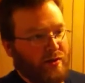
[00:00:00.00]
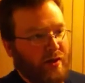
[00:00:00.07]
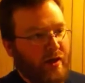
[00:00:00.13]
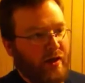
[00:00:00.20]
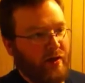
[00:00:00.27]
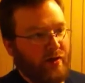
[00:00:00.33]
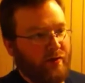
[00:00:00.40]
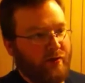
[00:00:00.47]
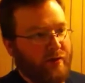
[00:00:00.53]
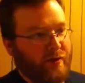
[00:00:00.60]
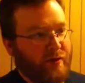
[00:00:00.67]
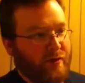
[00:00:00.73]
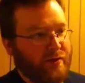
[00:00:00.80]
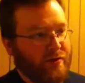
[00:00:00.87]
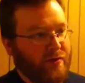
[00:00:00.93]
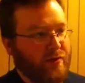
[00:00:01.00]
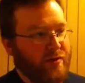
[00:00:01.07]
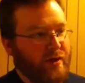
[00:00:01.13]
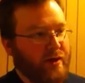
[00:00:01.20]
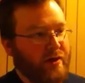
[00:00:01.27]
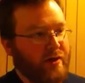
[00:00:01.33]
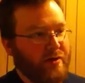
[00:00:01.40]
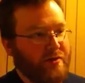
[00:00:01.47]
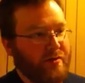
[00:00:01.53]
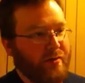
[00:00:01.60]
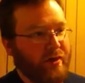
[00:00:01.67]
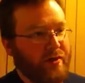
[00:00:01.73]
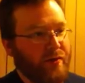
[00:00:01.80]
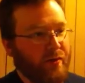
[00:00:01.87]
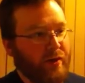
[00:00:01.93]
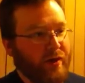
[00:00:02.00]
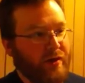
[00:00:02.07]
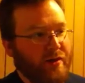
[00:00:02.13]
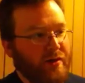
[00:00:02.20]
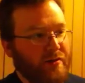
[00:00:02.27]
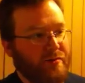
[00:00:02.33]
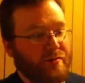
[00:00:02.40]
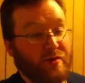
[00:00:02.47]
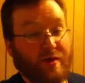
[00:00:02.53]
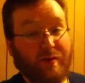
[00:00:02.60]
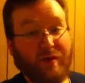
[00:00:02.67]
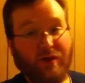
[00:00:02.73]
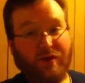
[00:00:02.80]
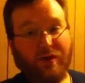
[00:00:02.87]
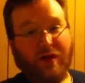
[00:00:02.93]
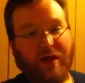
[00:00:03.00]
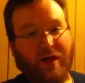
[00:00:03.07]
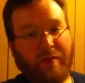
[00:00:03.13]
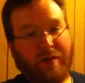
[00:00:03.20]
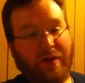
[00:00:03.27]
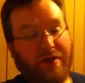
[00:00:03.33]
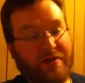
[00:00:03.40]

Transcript: have certain ideas about the way something should happen,